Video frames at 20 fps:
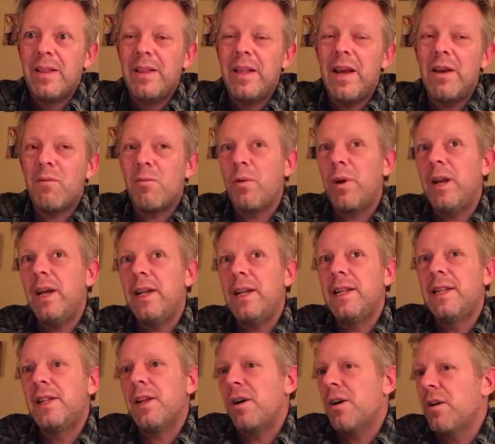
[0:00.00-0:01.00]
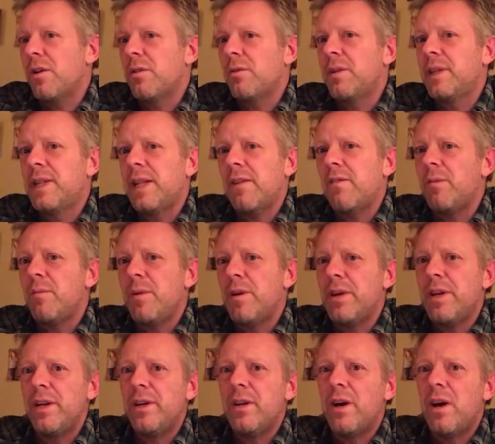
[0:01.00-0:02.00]
that raised $107
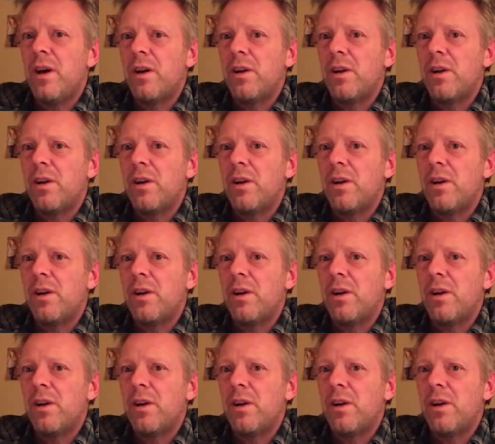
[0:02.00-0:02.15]
million,